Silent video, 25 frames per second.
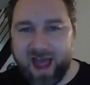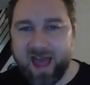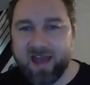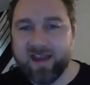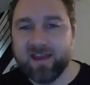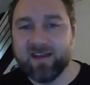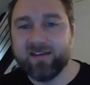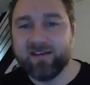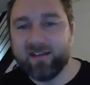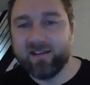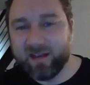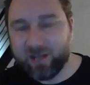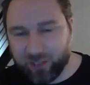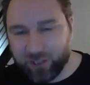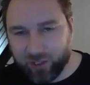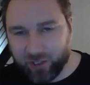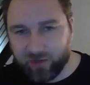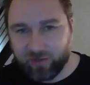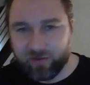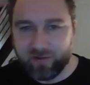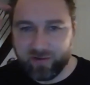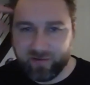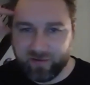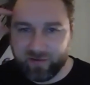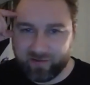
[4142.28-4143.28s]
in
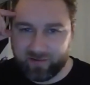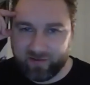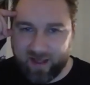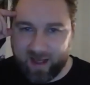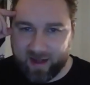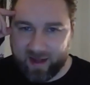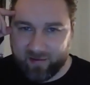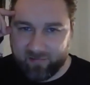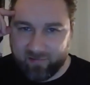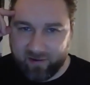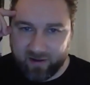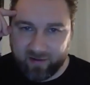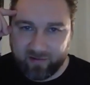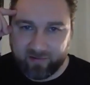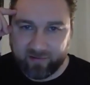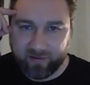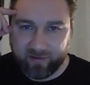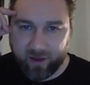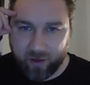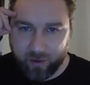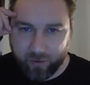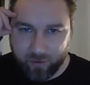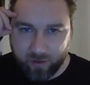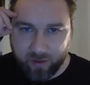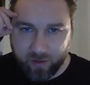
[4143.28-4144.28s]
addition to the salary,
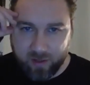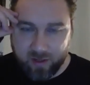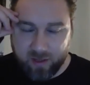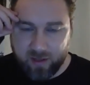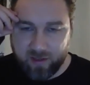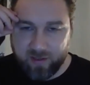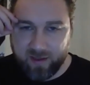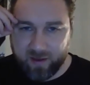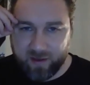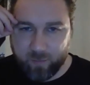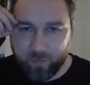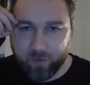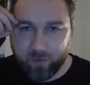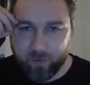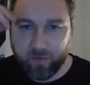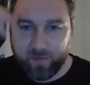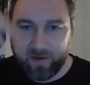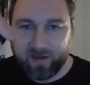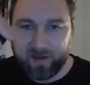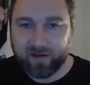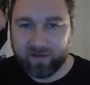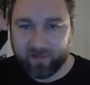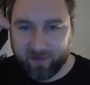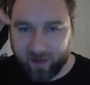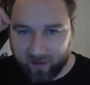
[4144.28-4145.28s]
so it wouldn't be
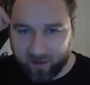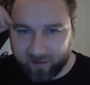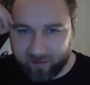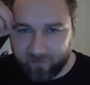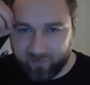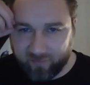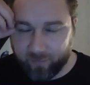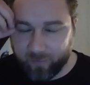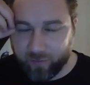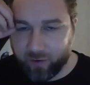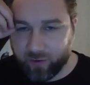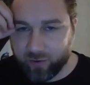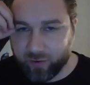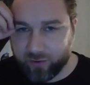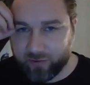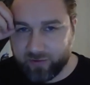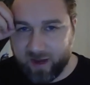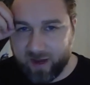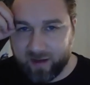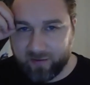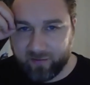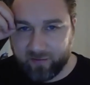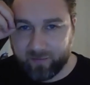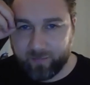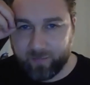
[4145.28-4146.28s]
deducted from the
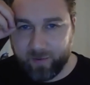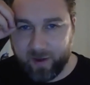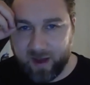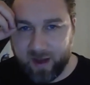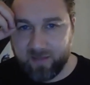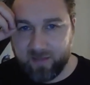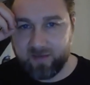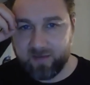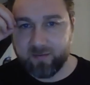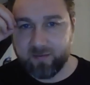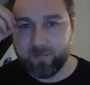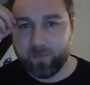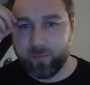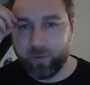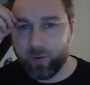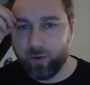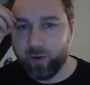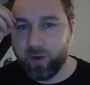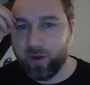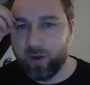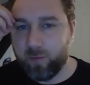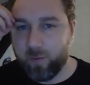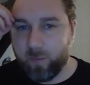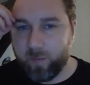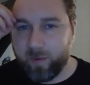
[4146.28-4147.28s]
contractor's pay. The
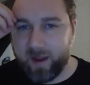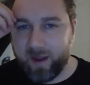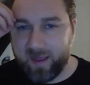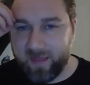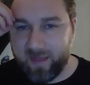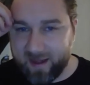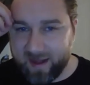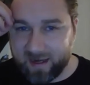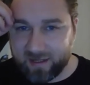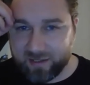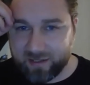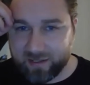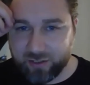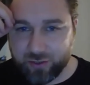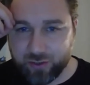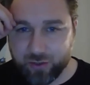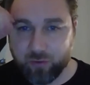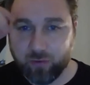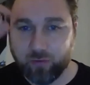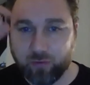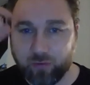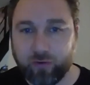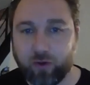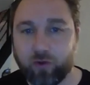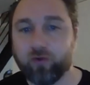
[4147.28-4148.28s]
employer would pay their national
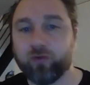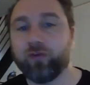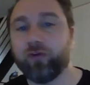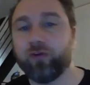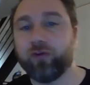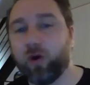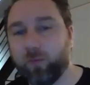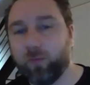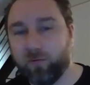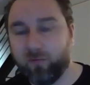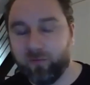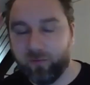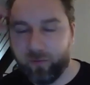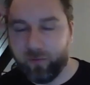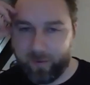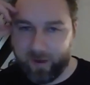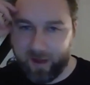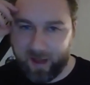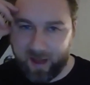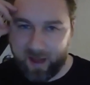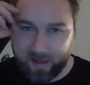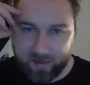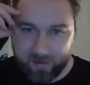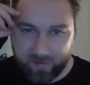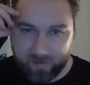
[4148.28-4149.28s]
insurance on top of the
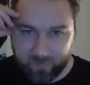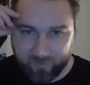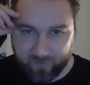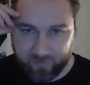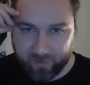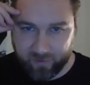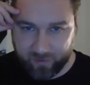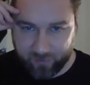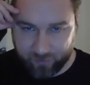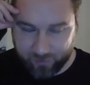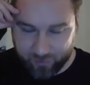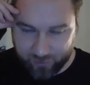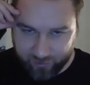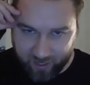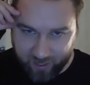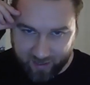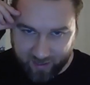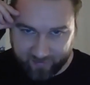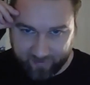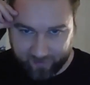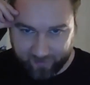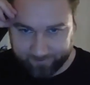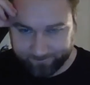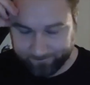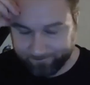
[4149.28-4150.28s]
pay for the
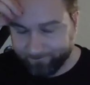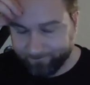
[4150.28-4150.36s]
contractor.